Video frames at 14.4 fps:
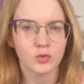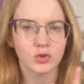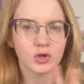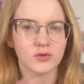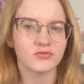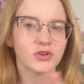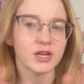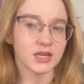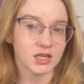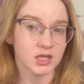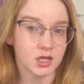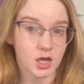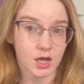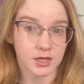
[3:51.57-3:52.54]
they're
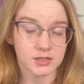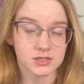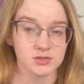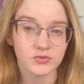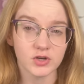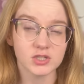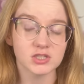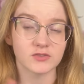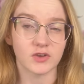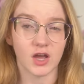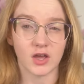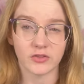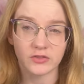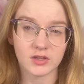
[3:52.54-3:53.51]
fighting guts first of
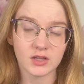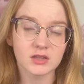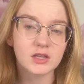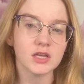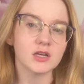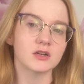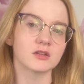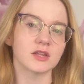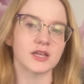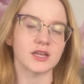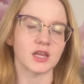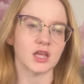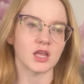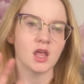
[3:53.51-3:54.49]
all the leader
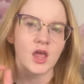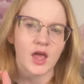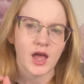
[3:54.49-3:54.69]
lady